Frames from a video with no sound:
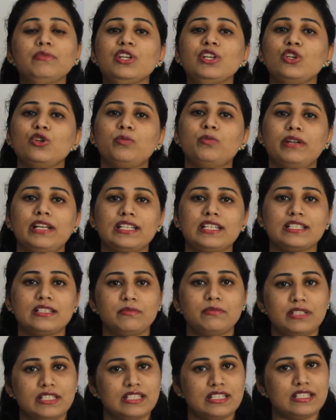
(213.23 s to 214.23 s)

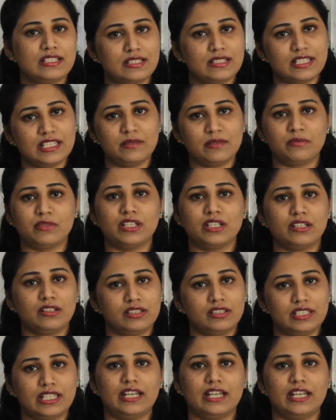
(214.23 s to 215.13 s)
Neoplasm,